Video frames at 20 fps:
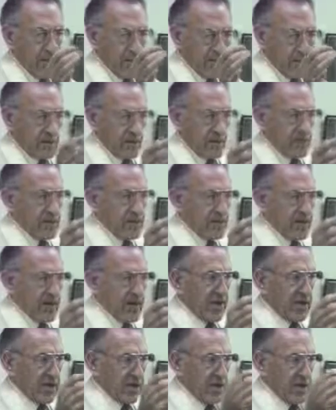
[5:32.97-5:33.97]
You know, just
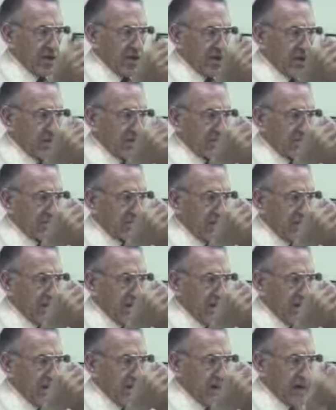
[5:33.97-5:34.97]
like you're taking
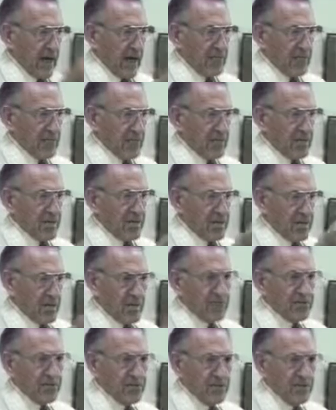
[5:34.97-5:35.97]
hydrogen and
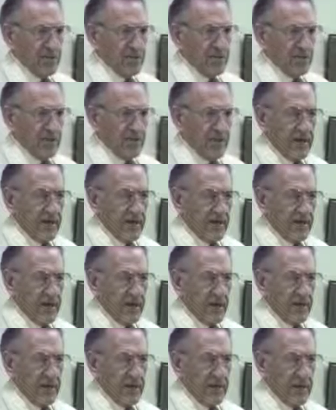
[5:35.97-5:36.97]
oxygen in the right
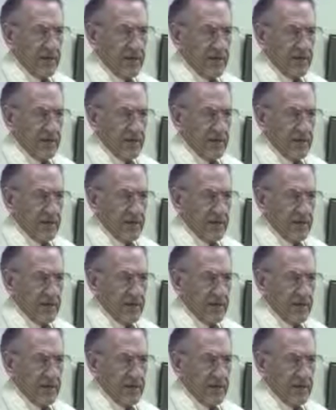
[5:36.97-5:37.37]
quantity,